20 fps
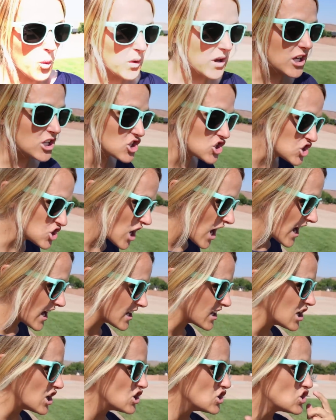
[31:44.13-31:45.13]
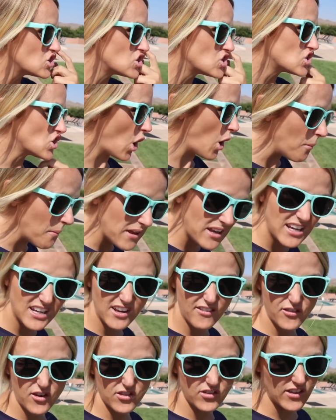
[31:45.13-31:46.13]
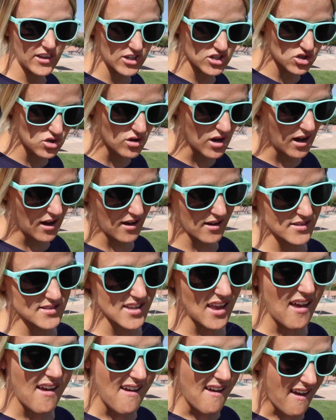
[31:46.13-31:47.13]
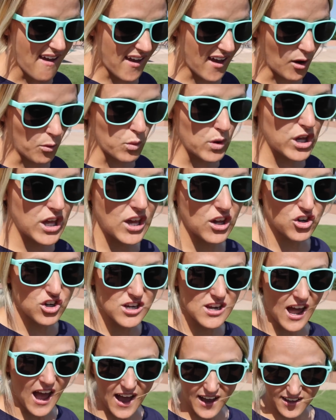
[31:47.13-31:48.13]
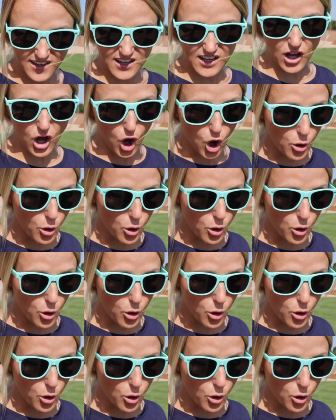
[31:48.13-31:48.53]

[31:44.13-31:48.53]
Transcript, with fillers: We tried so many different things, you guys, and we could not get it